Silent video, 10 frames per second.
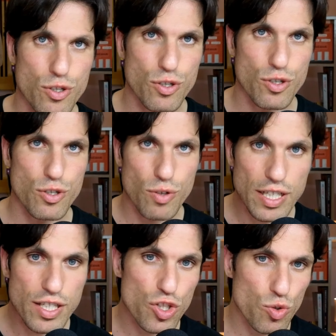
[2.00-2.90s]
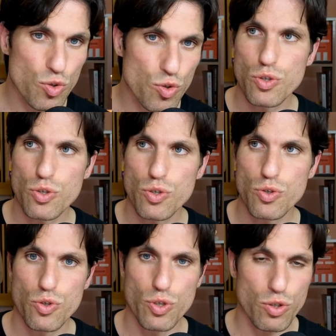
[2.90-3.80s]
The greatest way
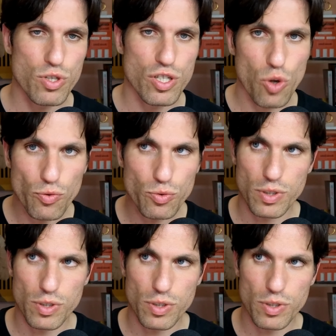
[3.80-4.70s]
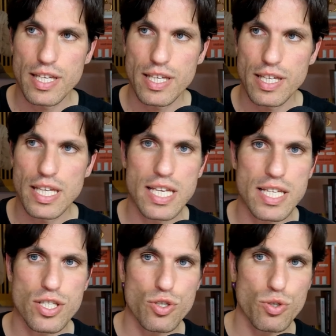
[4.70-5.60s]
to use a software
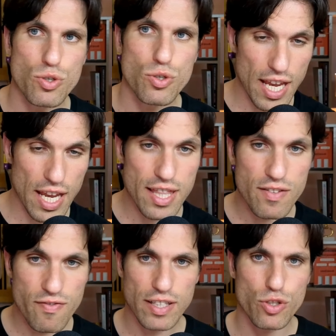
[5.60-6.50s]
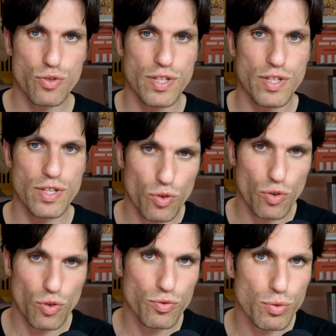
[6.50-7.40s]
is to take the advantage of this
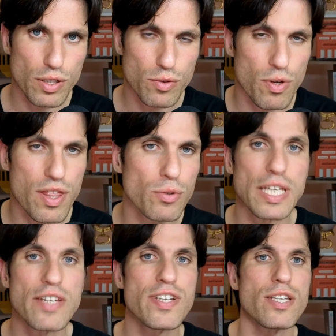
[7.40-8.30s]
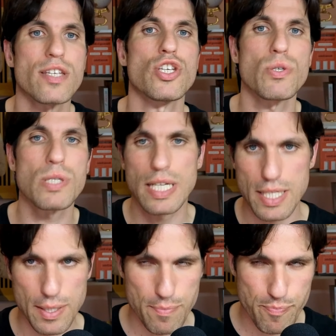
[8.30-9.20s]
software without even using
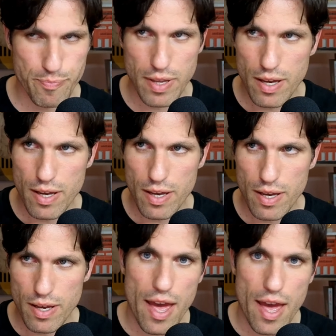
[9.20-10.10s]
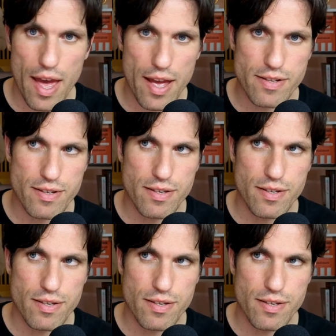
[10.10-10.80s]
it. And